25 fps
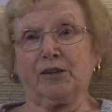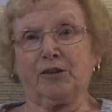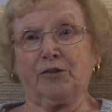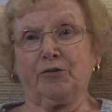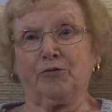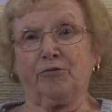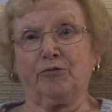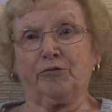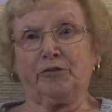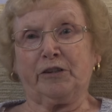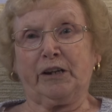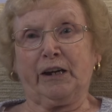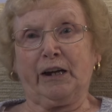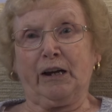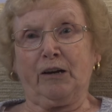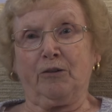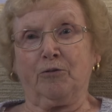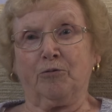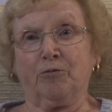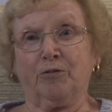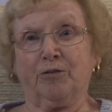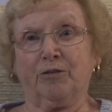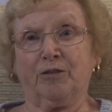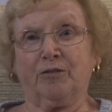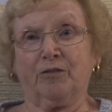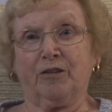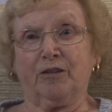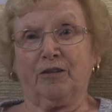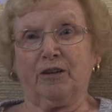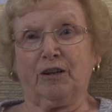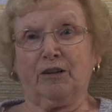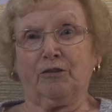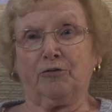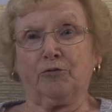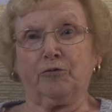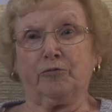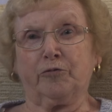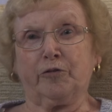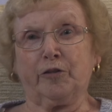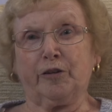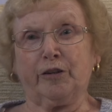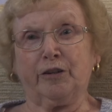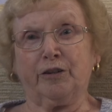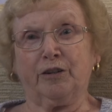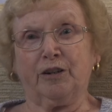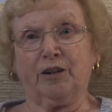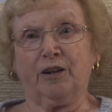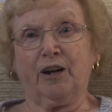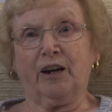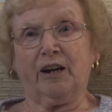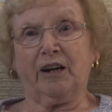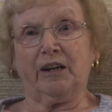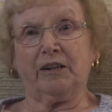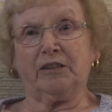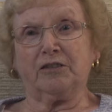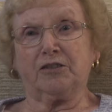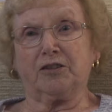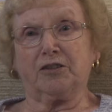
girl now, I love her, and